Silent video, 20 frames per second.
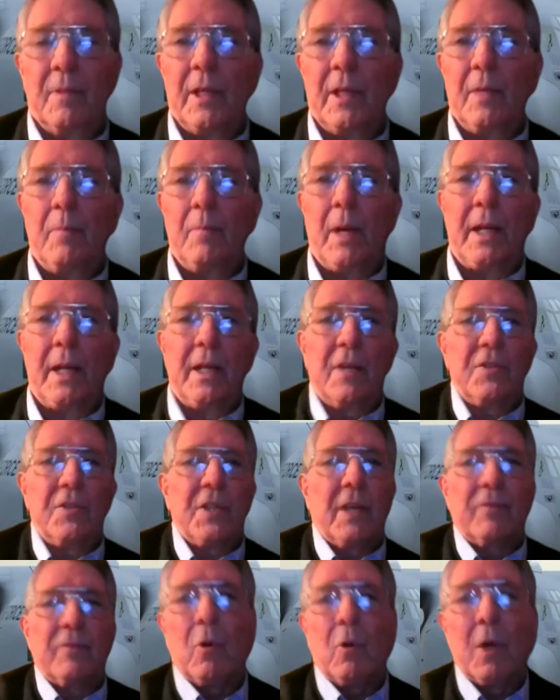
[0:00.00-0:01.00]
Anybody
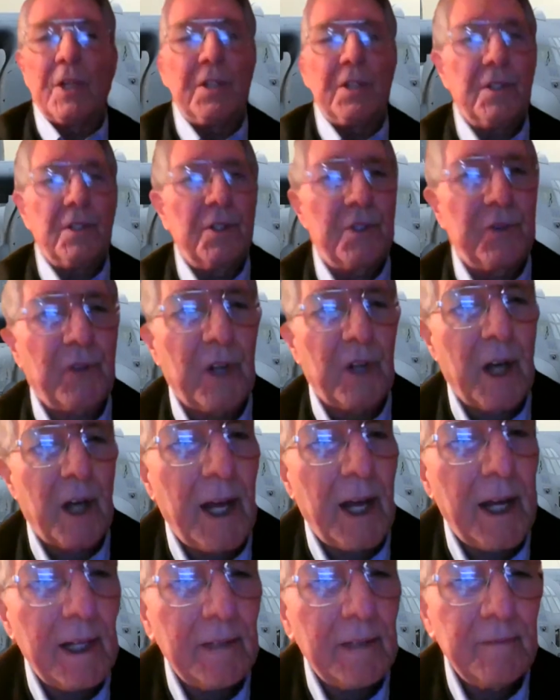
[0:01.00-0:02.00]
else have questions for
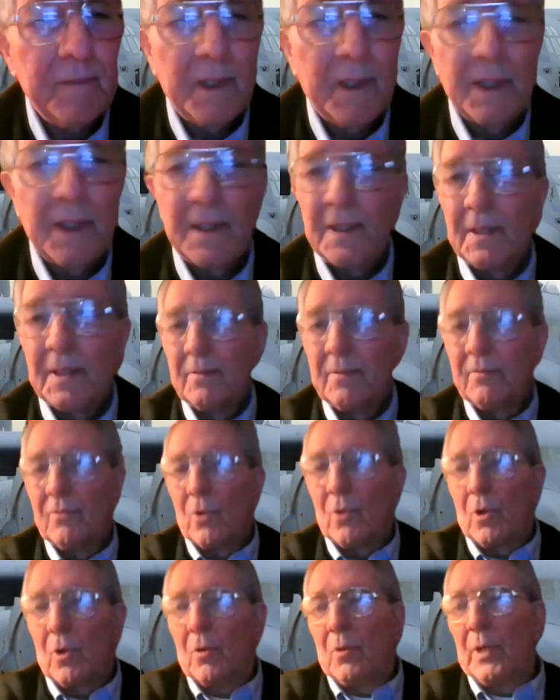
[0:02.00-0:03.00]
Hai?
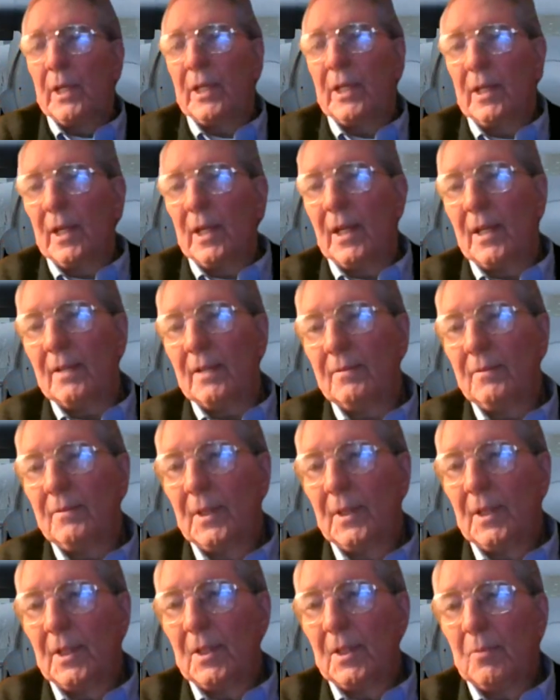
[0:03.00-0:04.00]
before we uh,
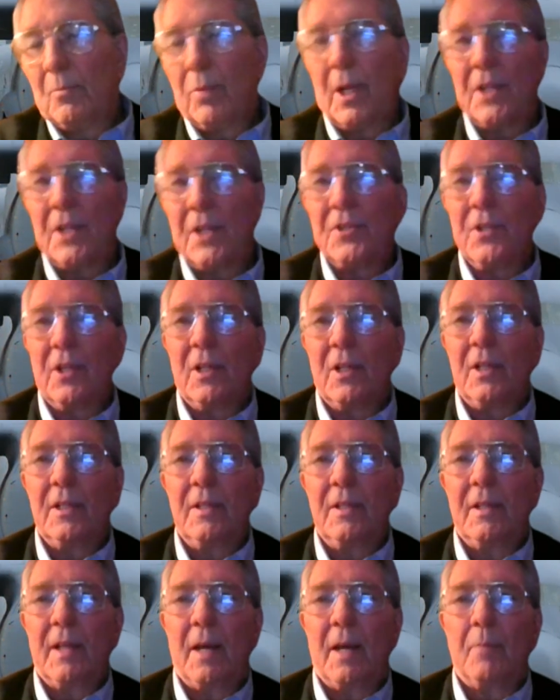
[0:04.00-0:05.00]
press
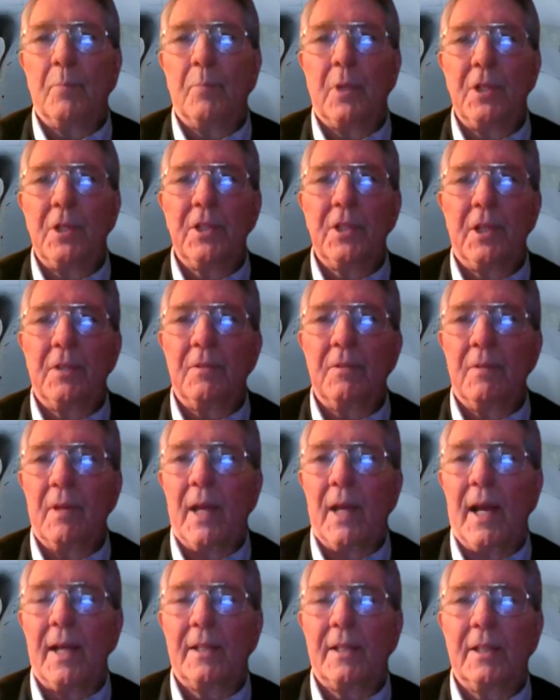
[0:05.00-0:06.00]
on. I appreciate
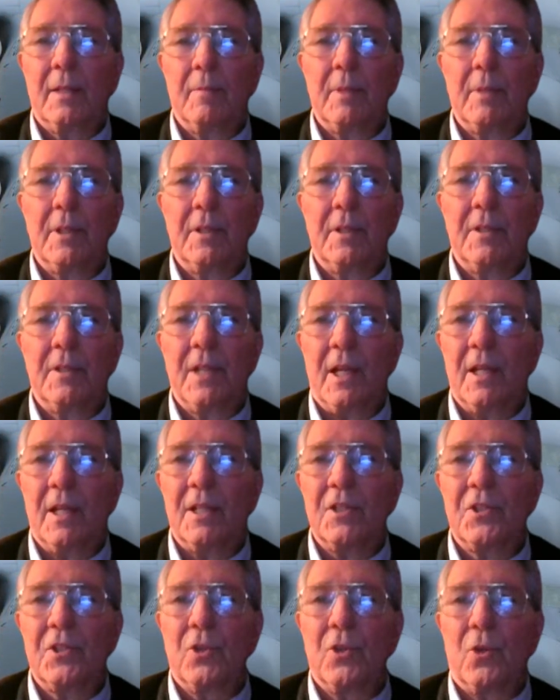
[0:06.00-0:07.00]
Hai coming to
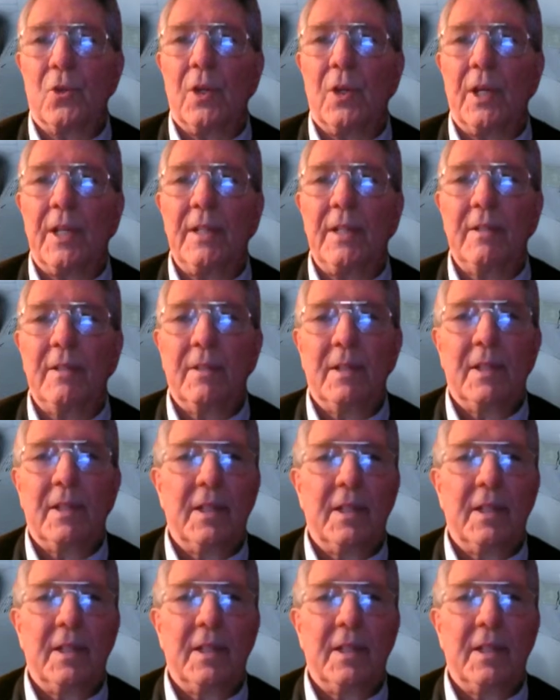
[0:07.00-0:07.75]
tell his story.